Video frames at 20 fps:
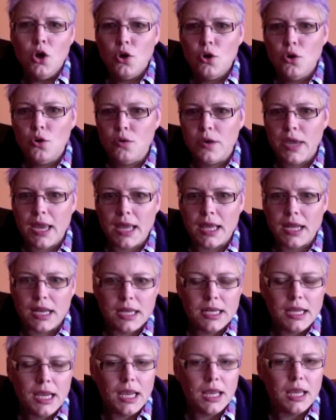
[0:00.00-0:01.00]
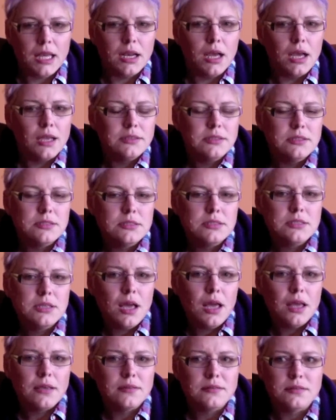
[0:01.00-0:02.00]
who can and cannot
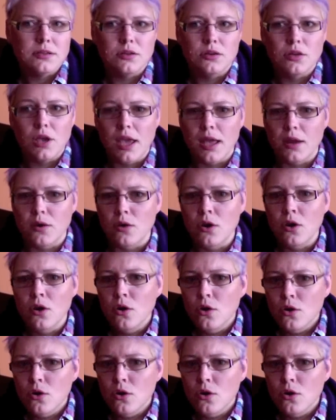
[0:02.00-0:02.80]
discuss and